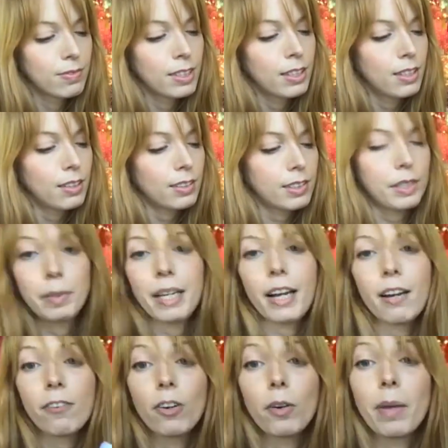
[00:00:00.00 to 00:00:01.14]
Something to be careful
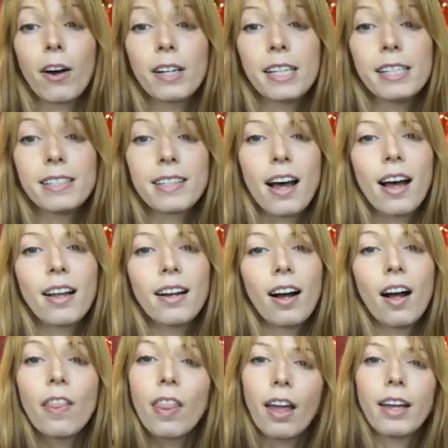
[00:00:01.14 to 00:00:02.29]
about is that
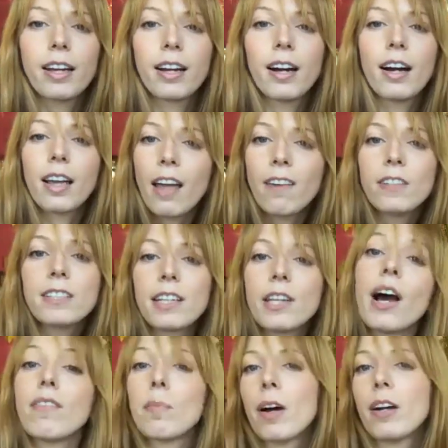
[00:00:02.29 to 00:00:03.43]
unlike a canvas that you have
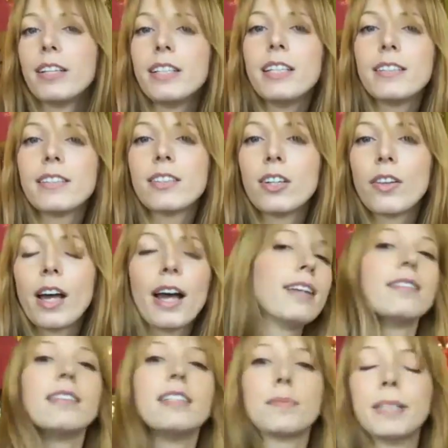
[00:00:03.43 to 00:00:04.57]
up on an easel that
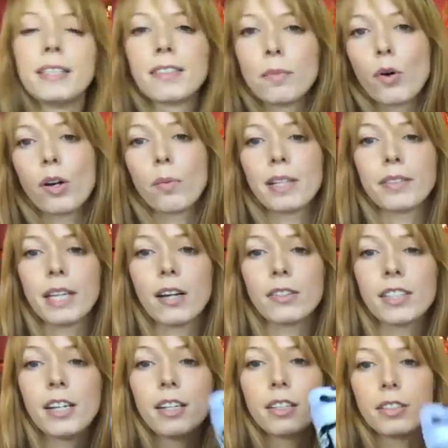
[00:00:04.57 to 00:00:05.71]
is being supported by something else,
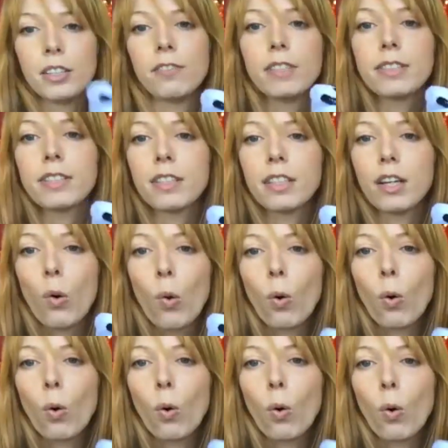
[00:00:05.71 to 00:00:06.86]
you're physically
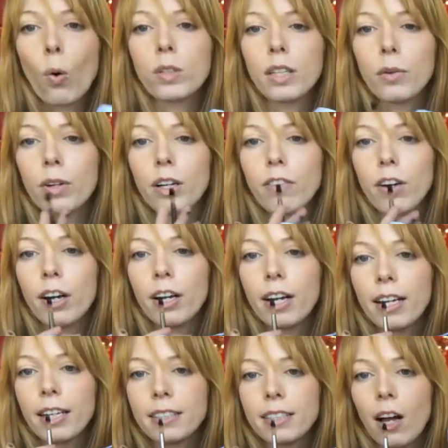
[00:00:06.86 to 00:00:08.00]
holding the work of art, and
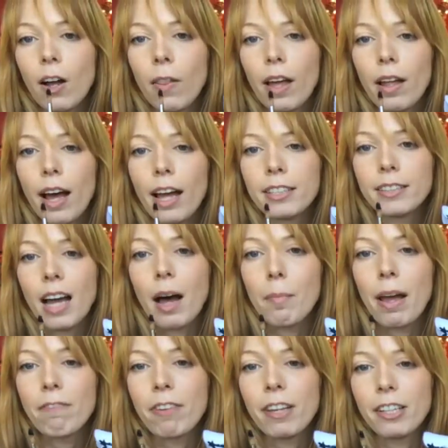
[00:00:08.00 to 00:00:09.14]
I can tell that I just got
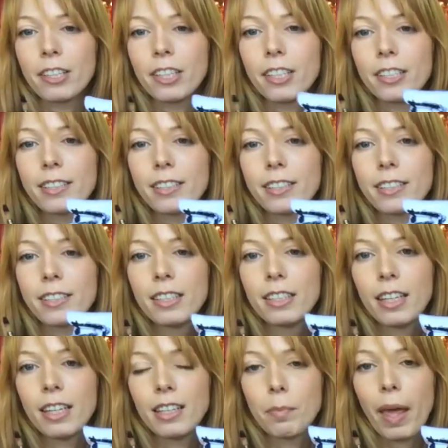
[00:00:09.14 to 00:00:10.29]
my fingers
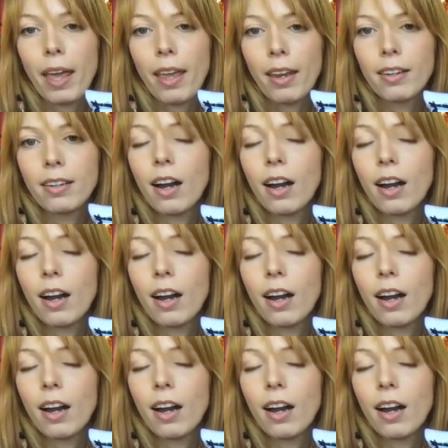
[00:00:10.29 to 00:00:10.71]
in the paint.